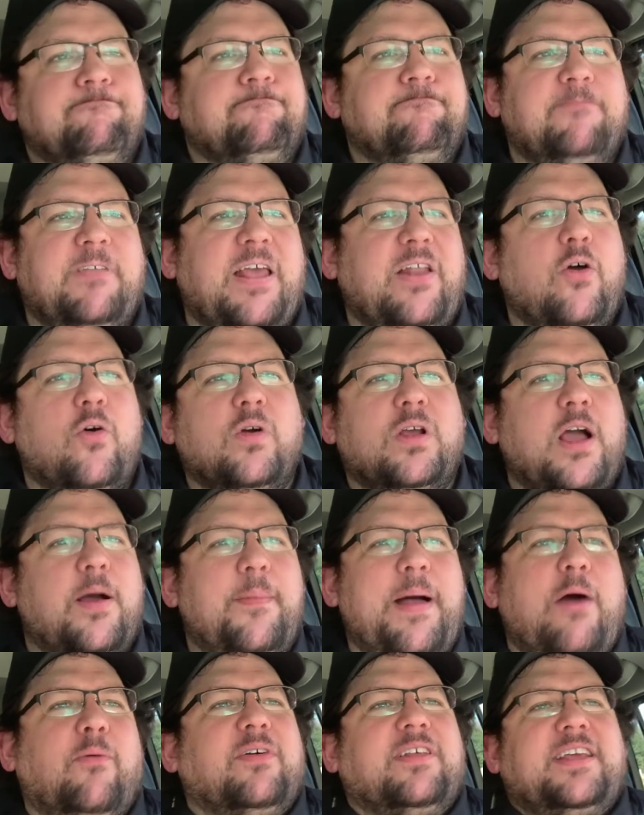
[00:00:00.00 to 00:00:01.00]
they don't
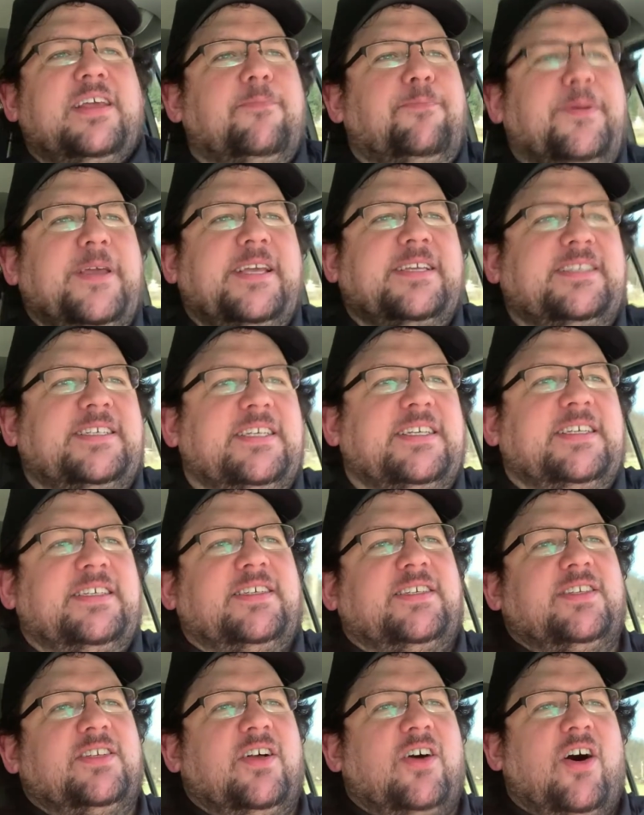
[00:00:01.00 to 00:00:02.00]
come out with hit
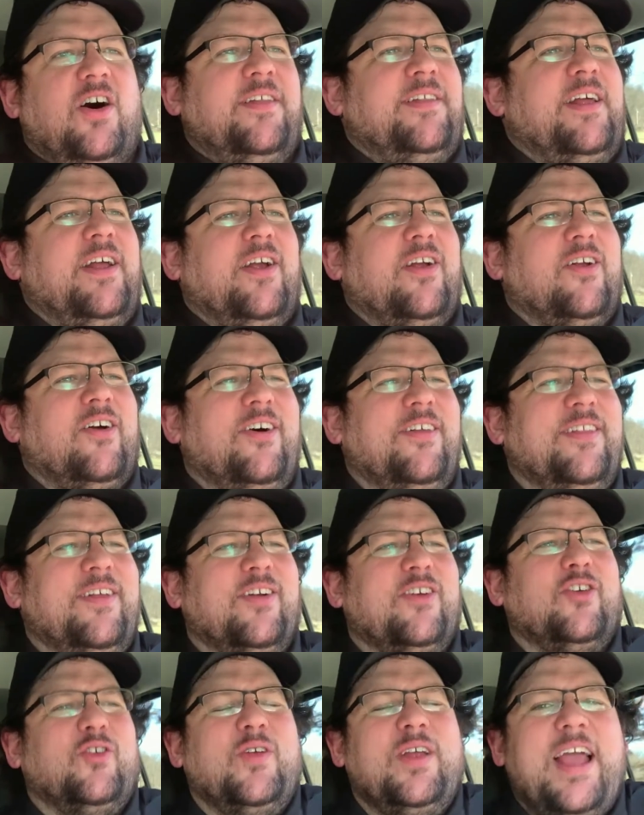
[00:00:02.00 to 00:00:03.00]
pieces on
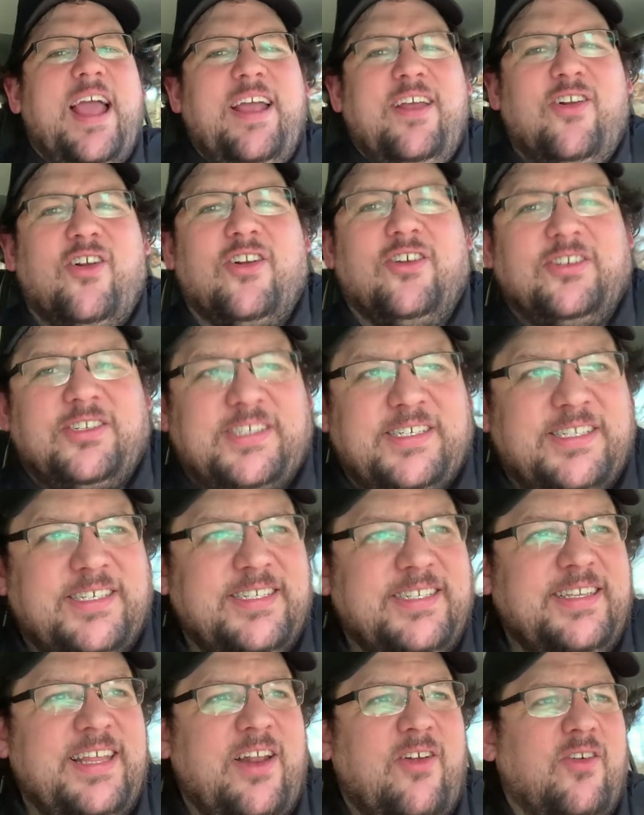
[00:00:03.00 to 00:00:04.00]
their creators.
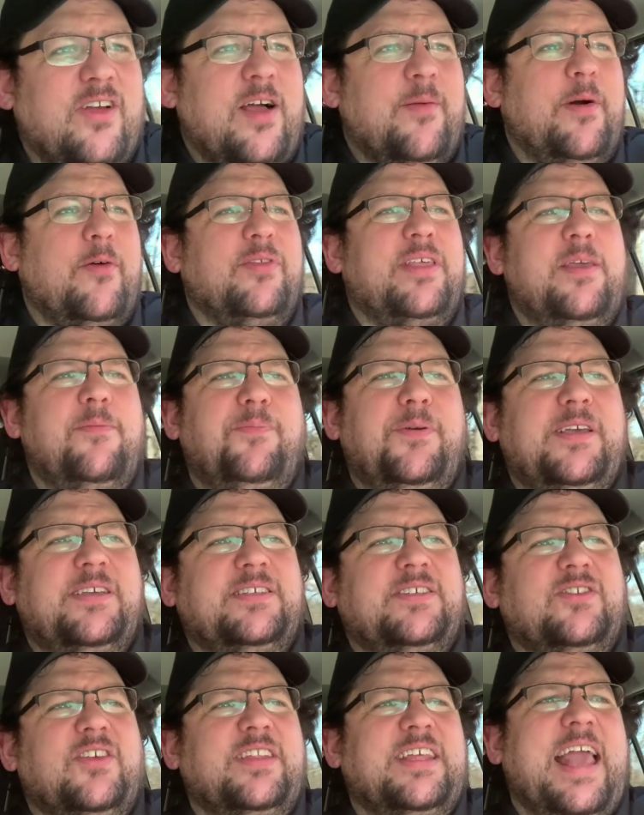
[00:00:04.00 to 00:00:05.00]
They don't come out with hit
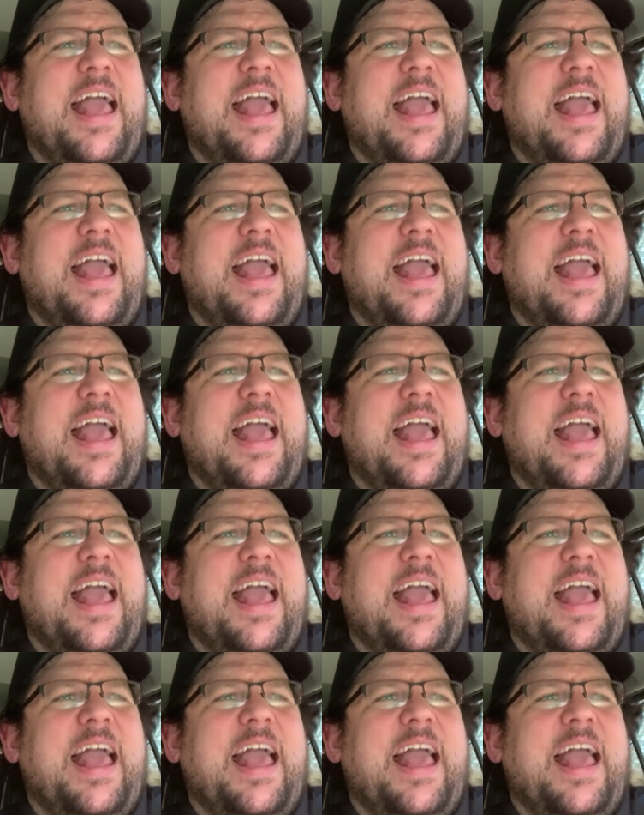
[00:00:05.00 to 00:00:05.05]
pieces on the